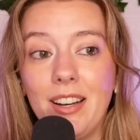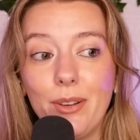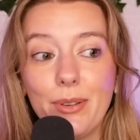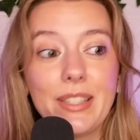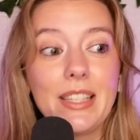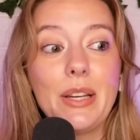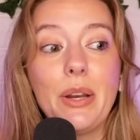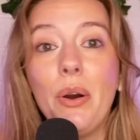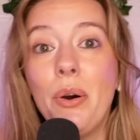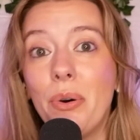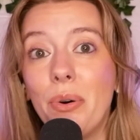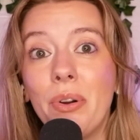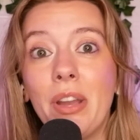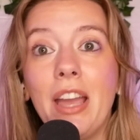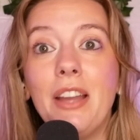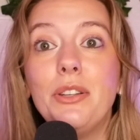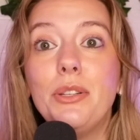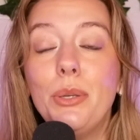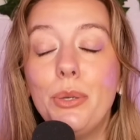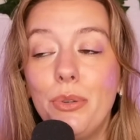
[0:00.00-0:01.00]
I was like, oh,
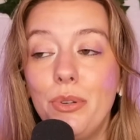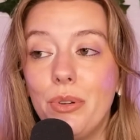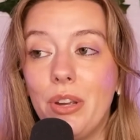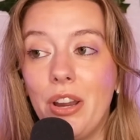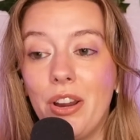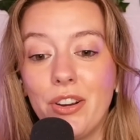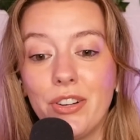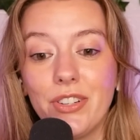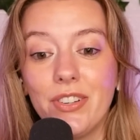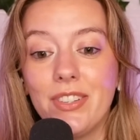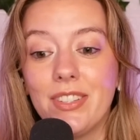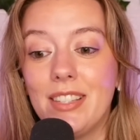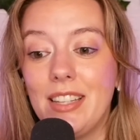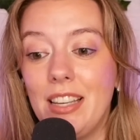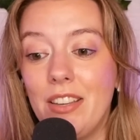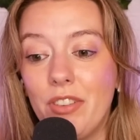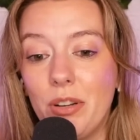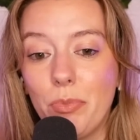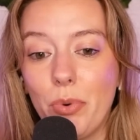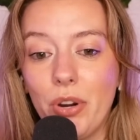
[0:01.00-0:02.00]
okay, two new characters,
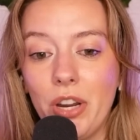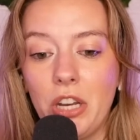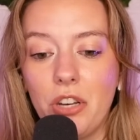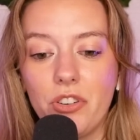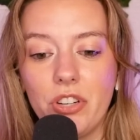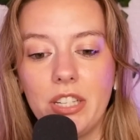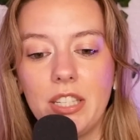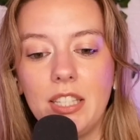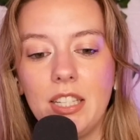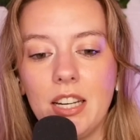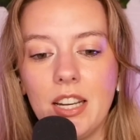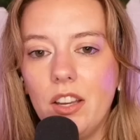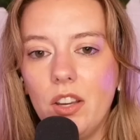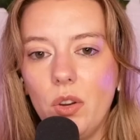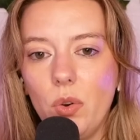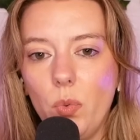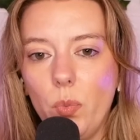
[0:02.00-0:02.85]
even more interesting.